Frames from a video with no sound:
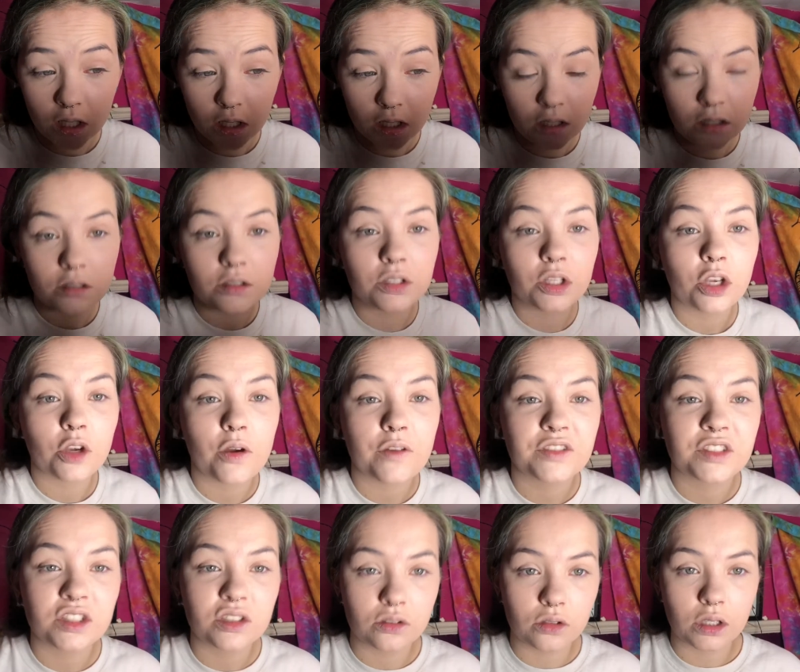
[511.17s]
No, I've
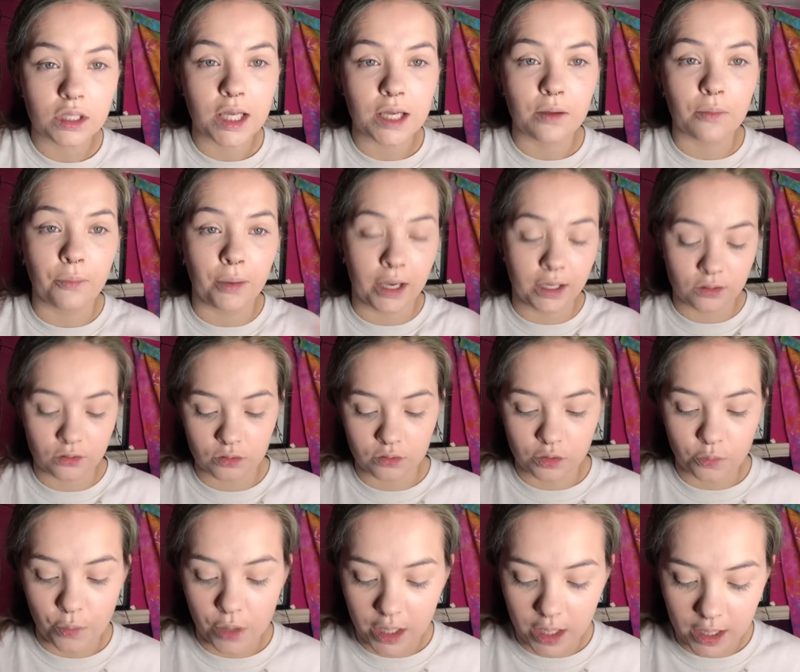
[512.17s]
still got like bags under
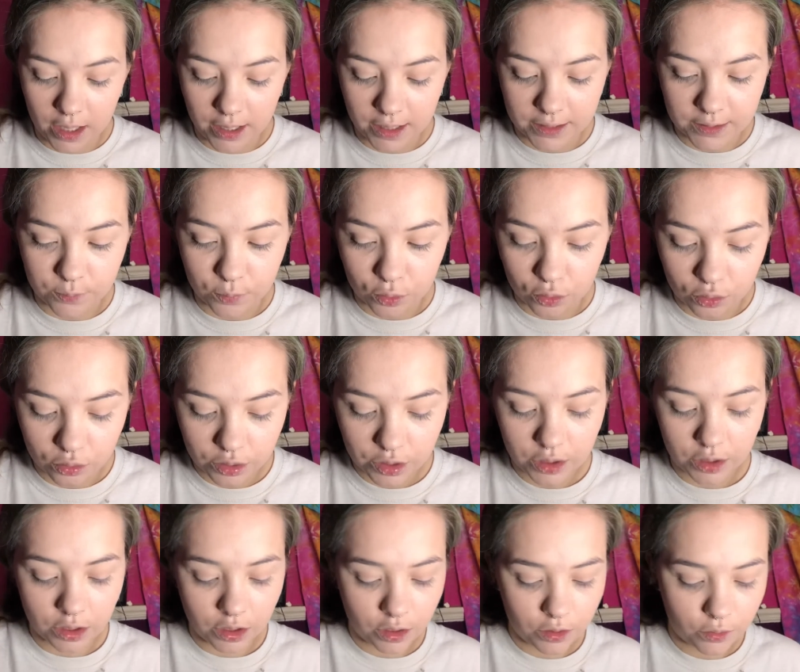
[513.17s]
my eyes, but you
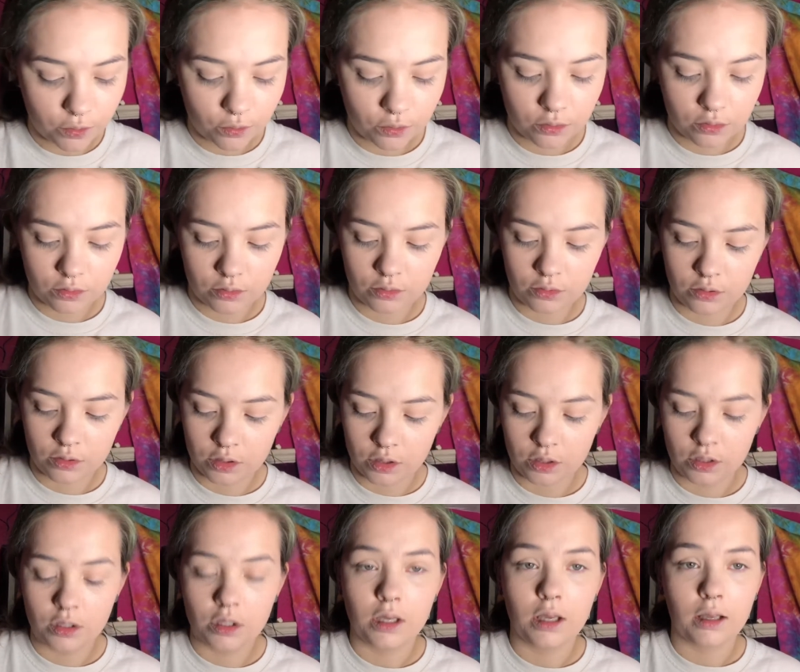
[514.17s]
know,
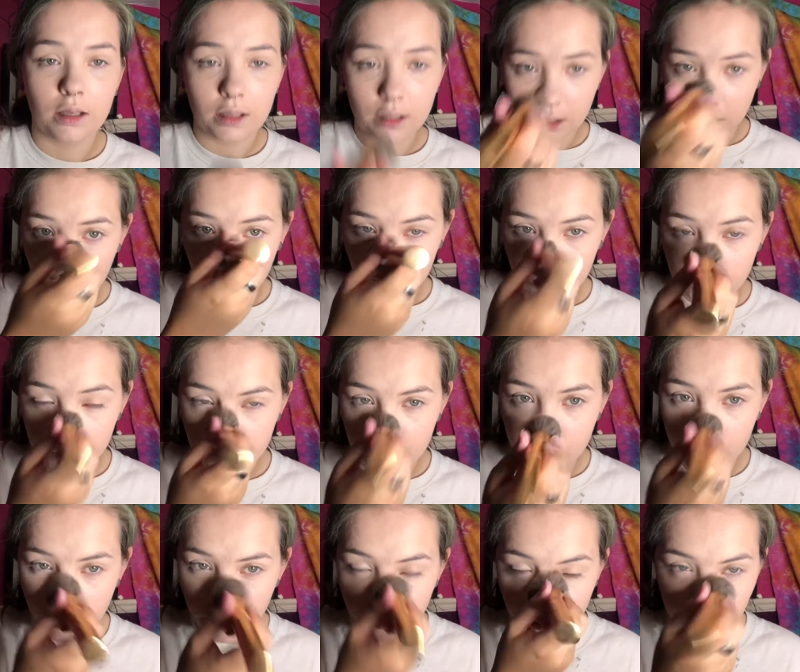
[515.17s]
I'm just gonna
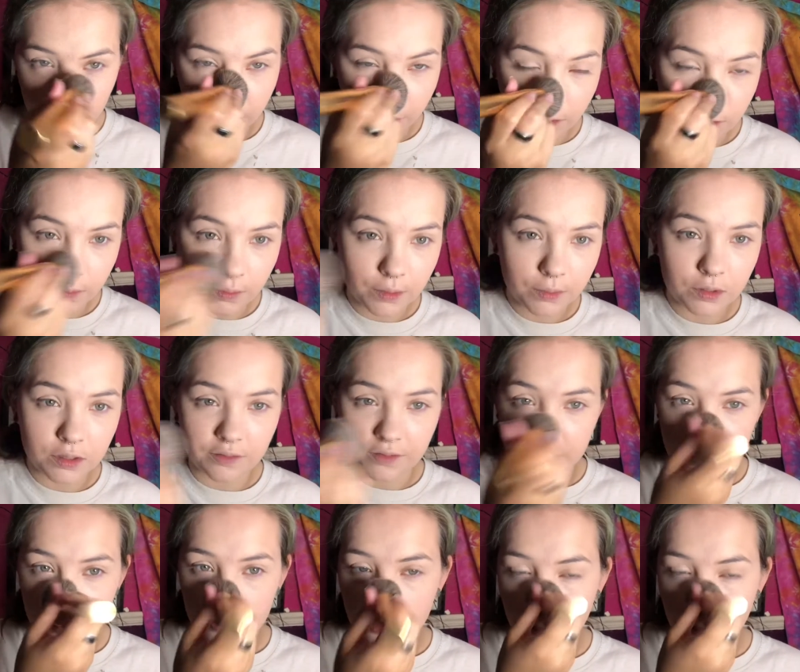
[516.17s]
go over my nose a bit because I think it's took a